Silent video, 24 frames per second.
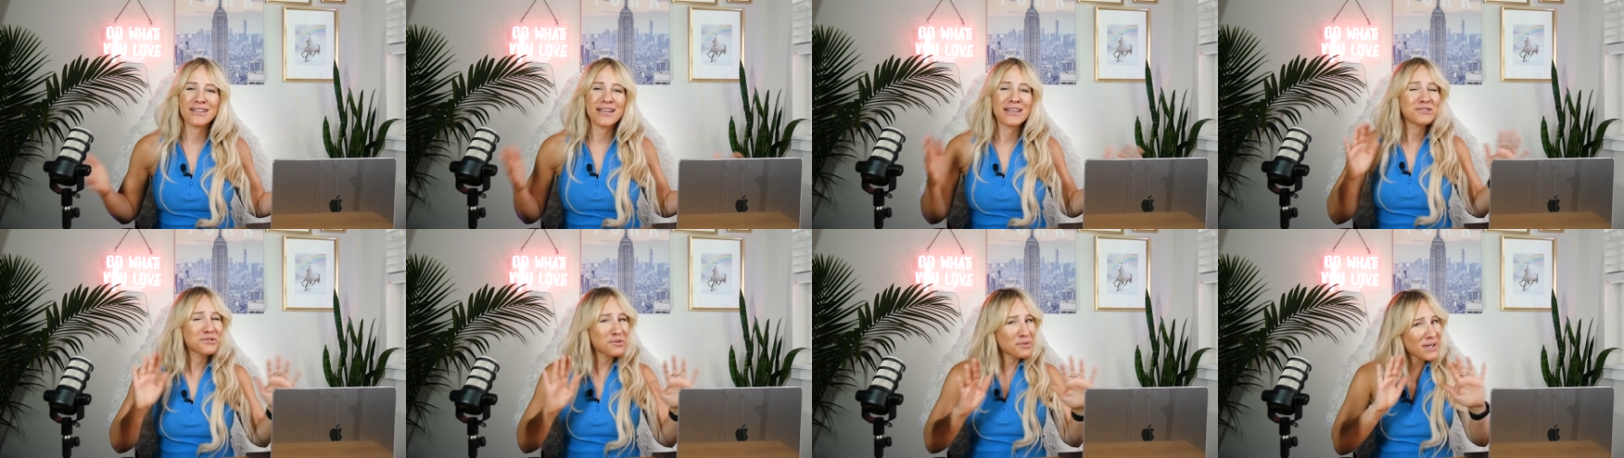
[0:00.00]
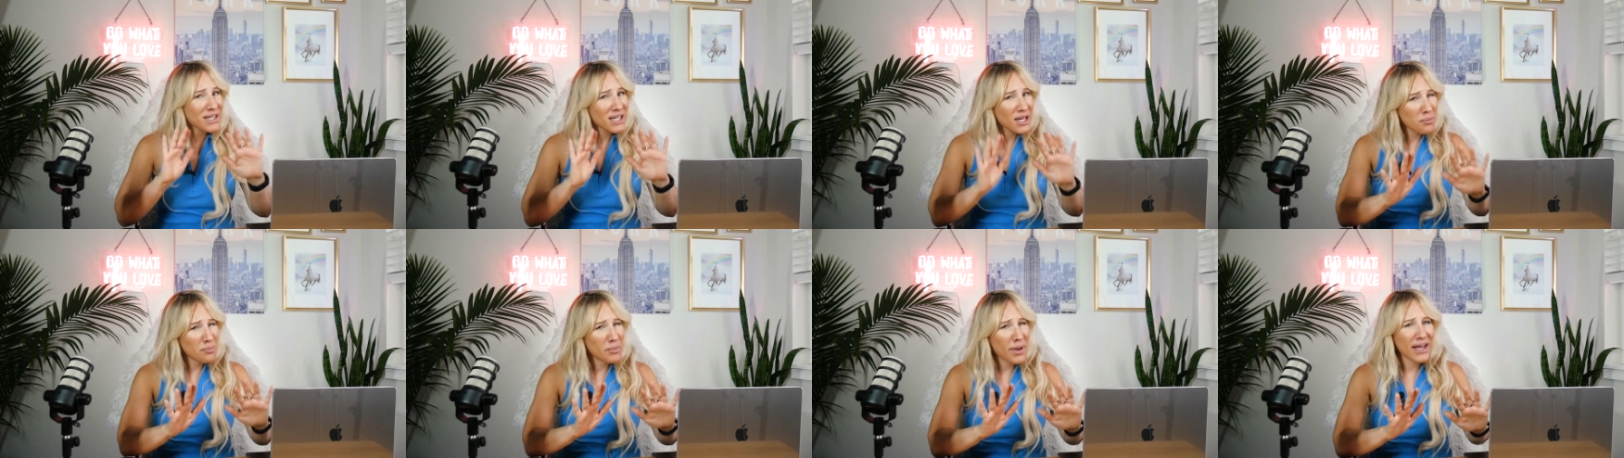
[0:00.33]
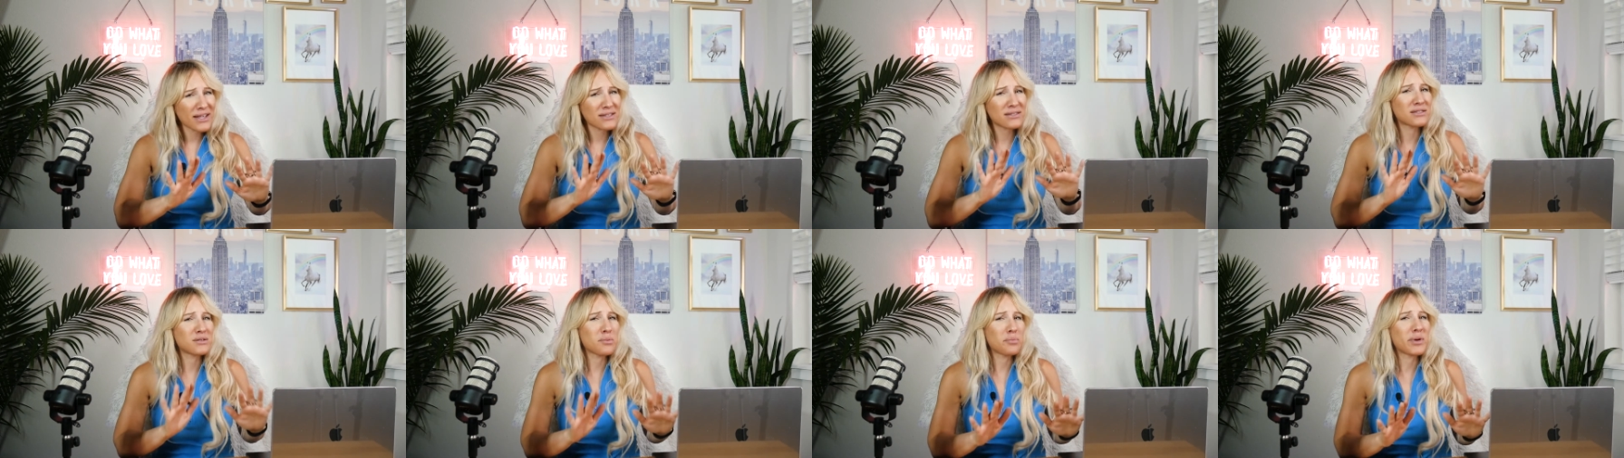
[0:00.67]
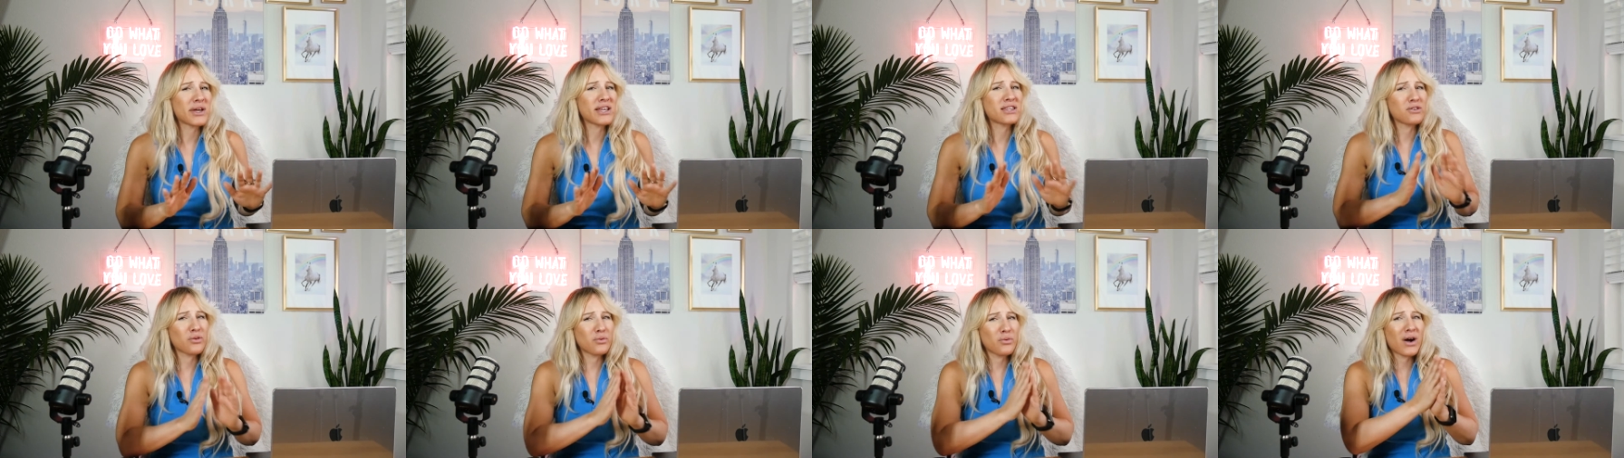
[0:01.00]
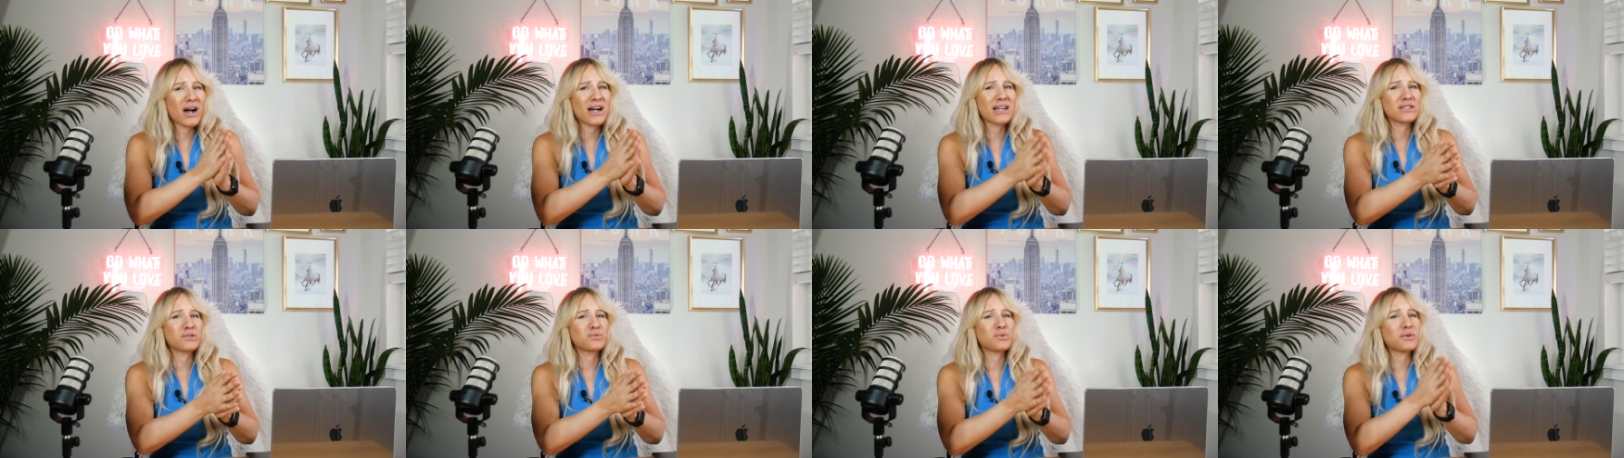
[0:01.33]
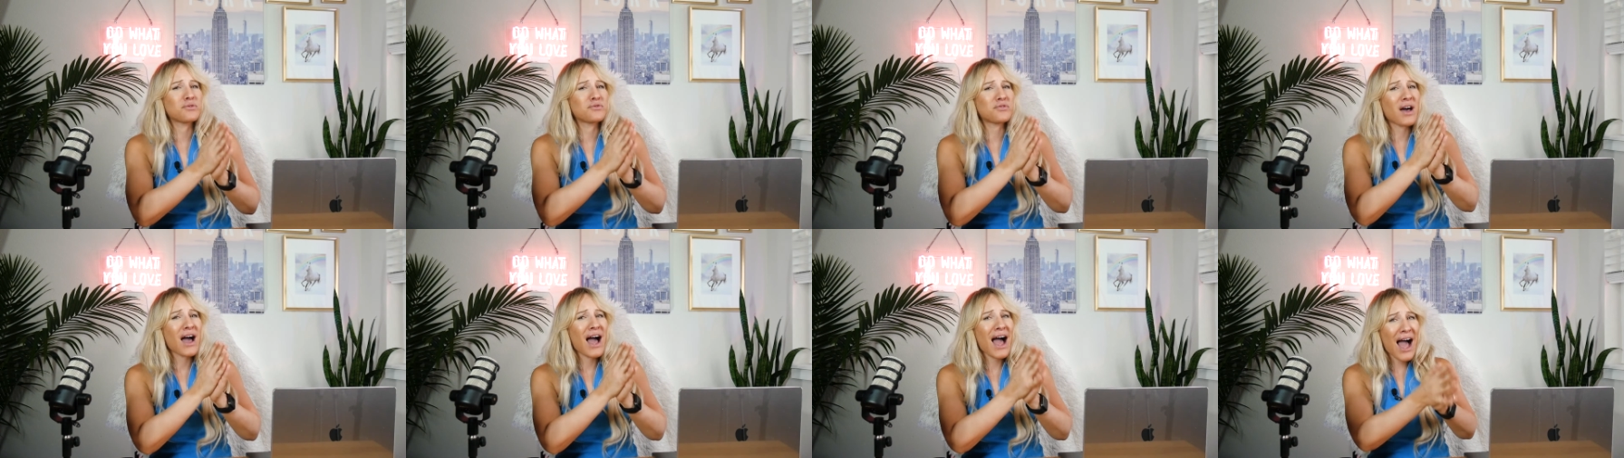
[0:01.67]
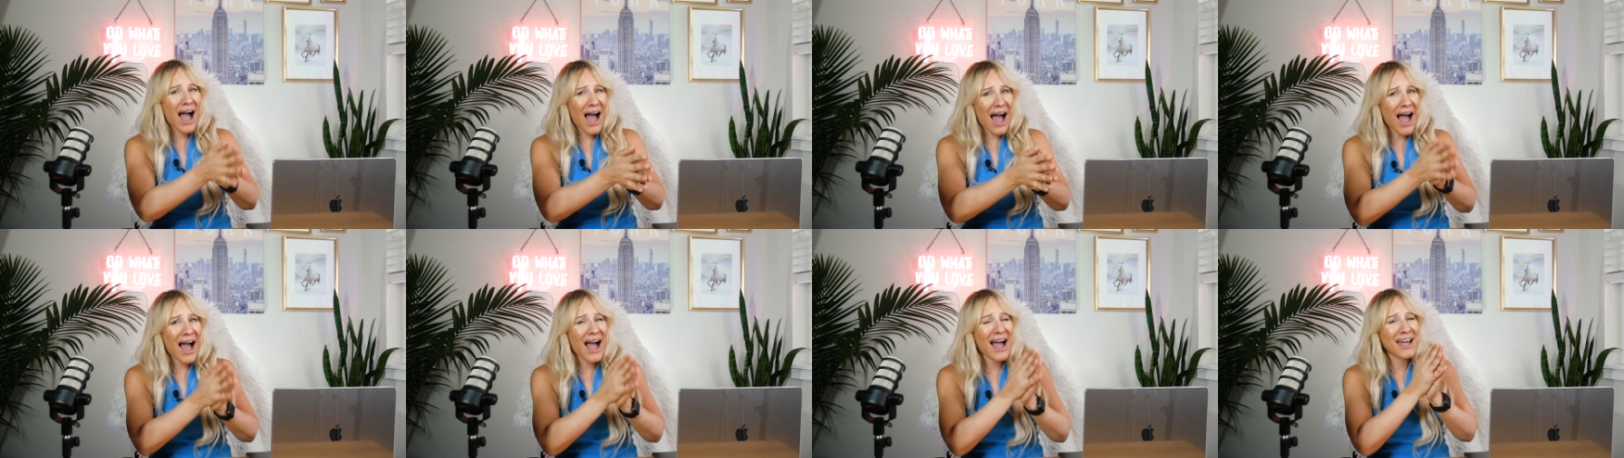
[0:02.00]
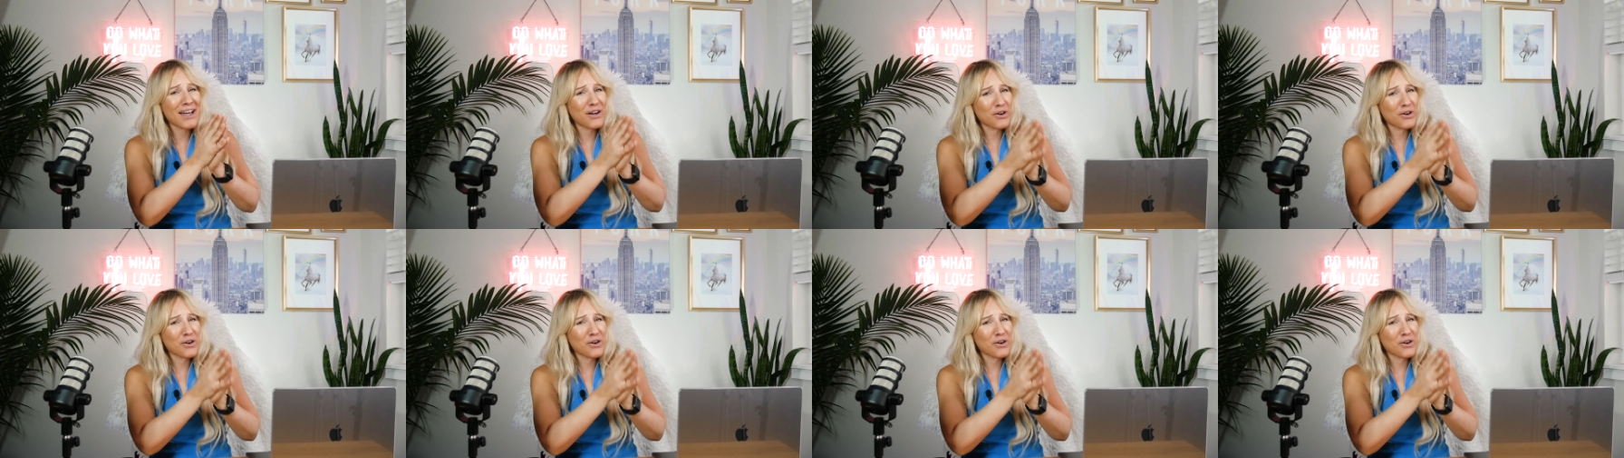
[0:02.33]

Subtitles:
it's really best to pick the ones with high